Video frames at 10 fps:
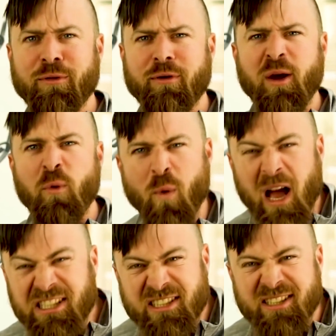They're like,
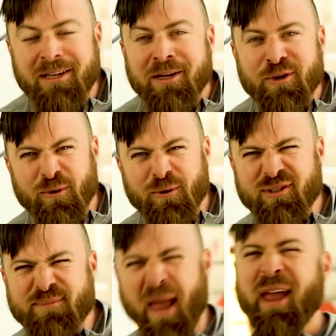what?
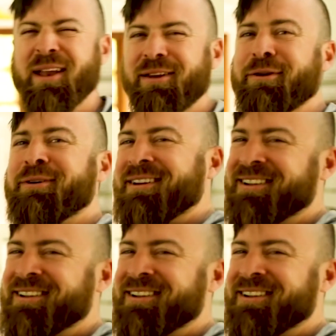Google's paying you?